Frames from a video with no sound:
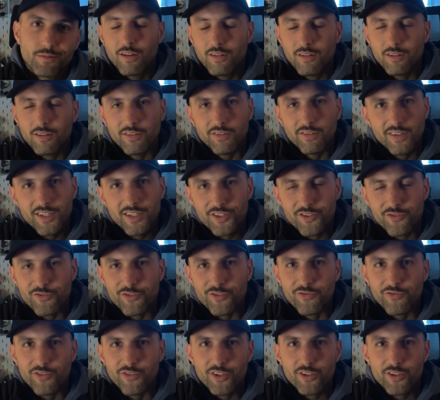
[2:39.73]
Defensive
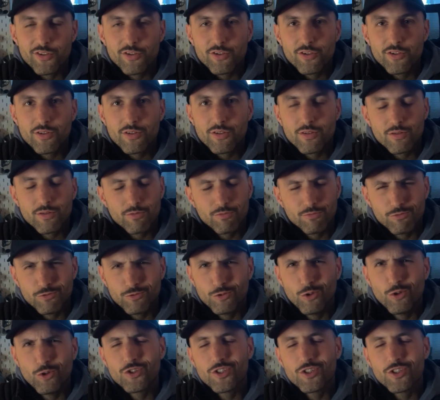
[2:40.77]
investors don't